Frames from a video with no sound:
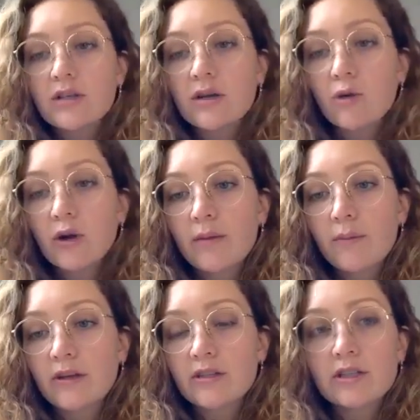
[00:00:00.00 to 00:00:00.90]
I want to get
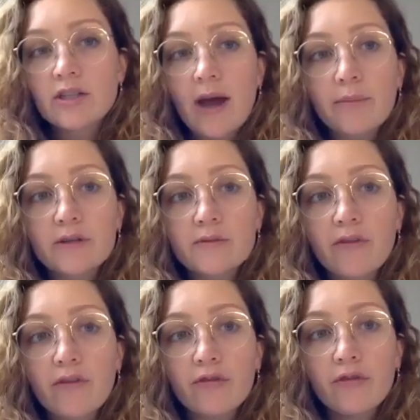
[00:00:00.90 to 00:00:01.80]
back to the chat because we
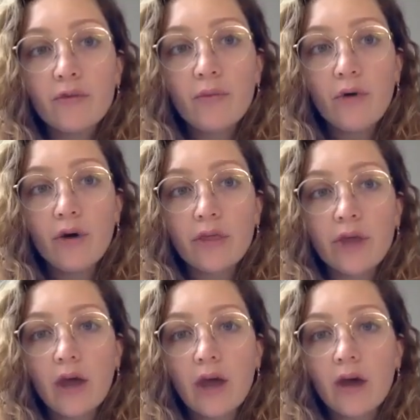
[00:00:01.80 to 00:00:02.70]
have a few more
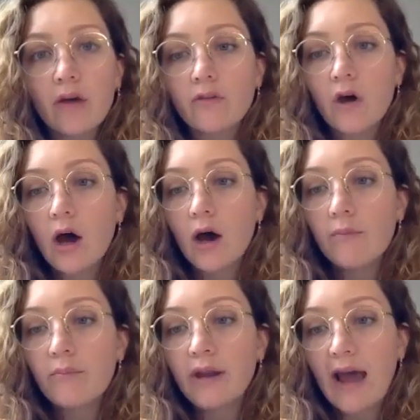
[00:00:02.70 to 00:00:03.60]
that
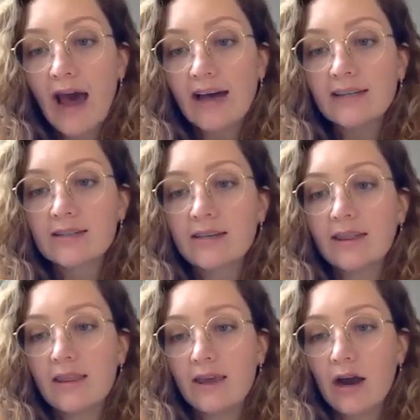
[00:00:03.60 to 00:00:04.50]
have been asked
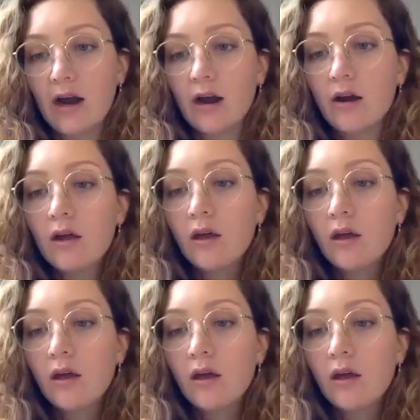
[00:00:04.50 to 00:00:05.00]
there.